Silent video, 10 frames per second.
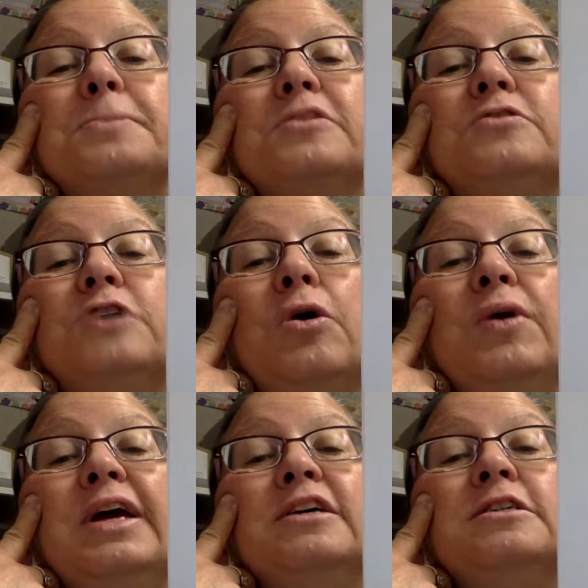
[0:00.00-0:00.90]
So
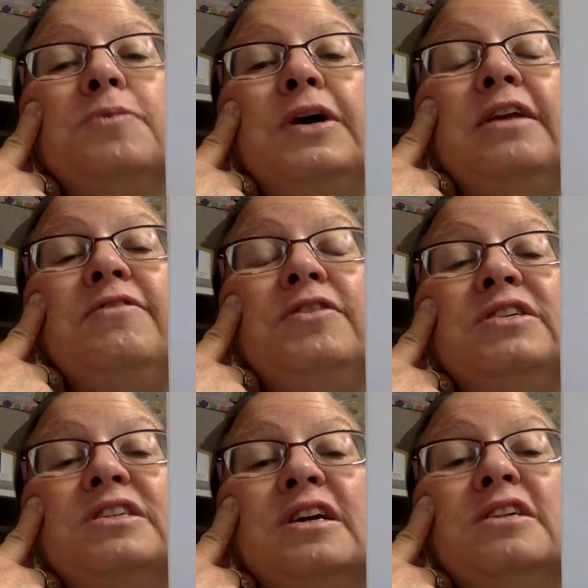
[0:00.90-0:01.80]
his point of view
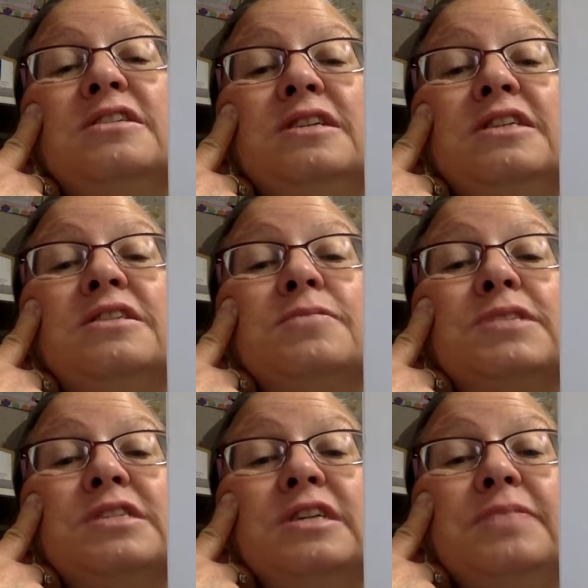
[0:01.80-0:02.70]
is kids need some
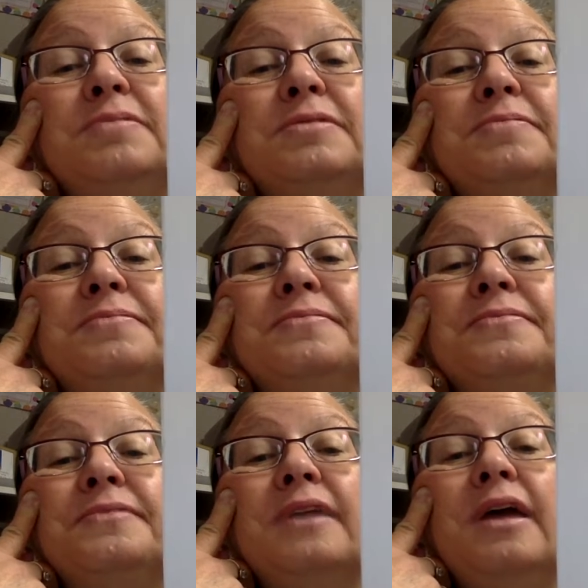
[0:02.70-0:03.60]
sleep.
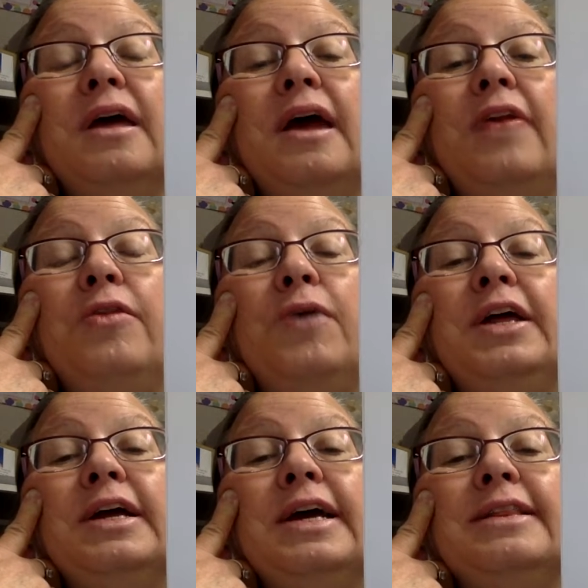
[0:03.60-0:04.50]
And the way
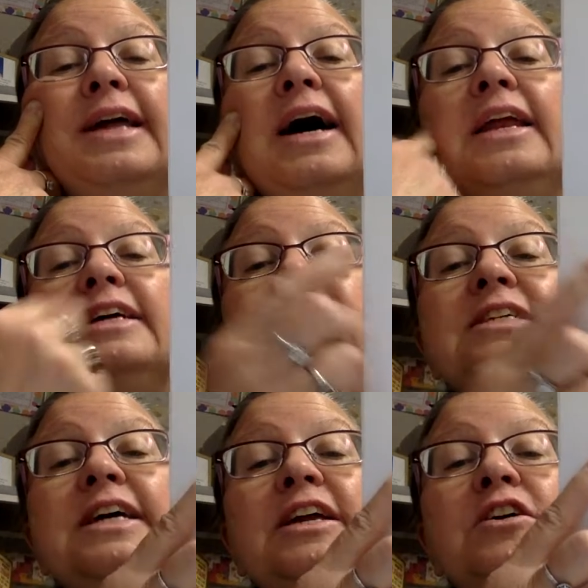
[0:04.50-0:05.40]
to get that is
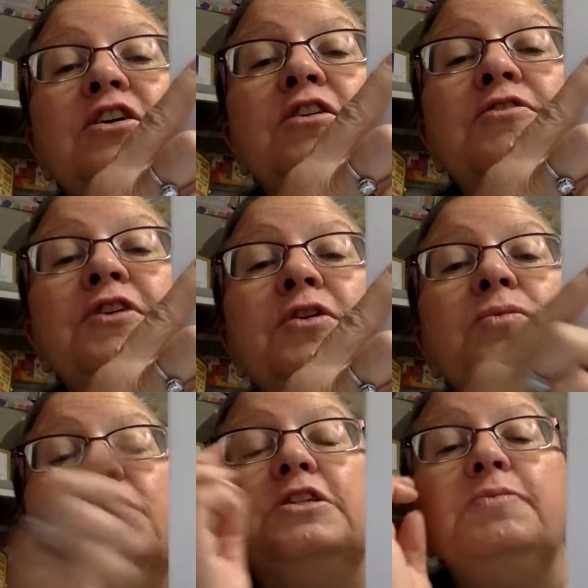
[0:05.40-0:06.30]
to get a curfew,
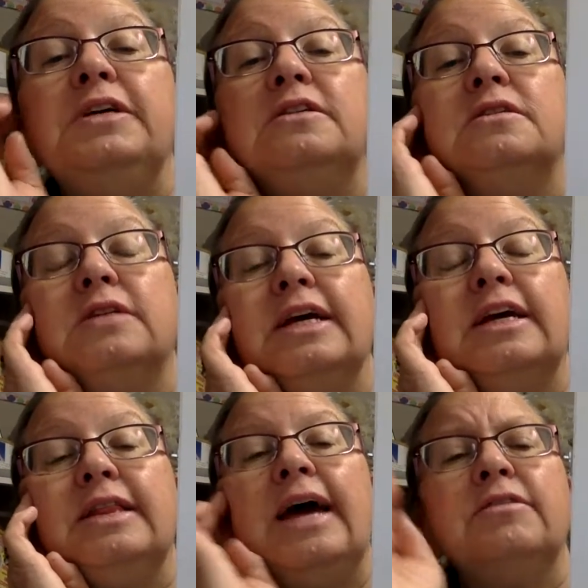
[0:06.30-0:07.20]
which means like
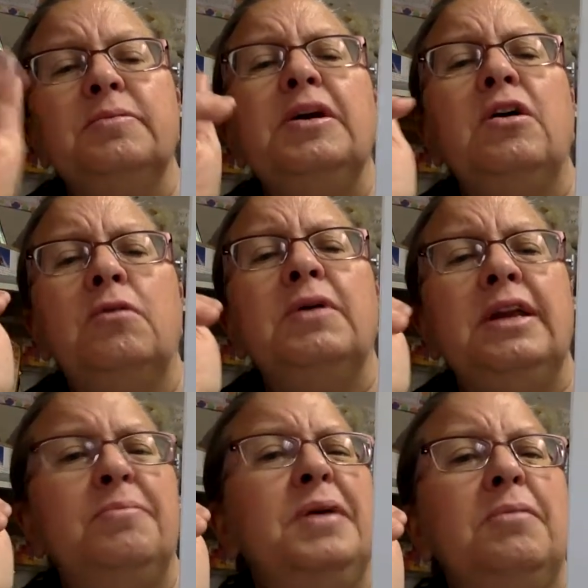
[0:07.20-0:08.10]
they have to be home
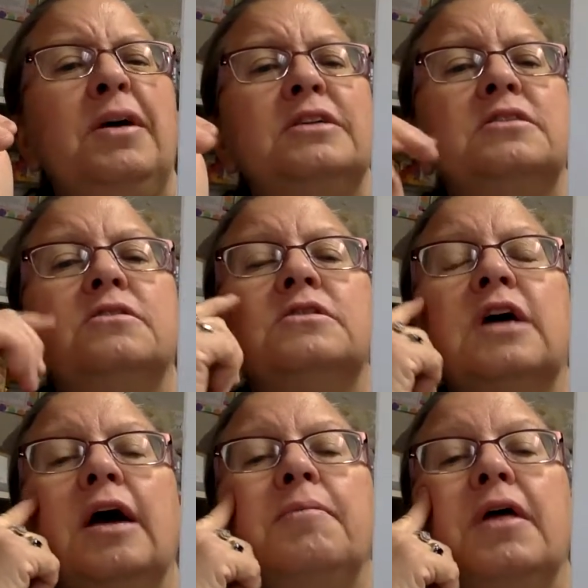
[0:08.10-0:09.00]
and in bed by a certain
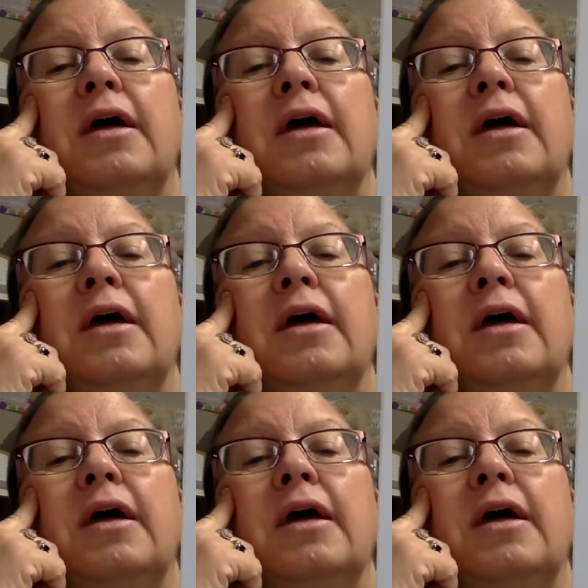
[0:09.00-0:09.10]
time.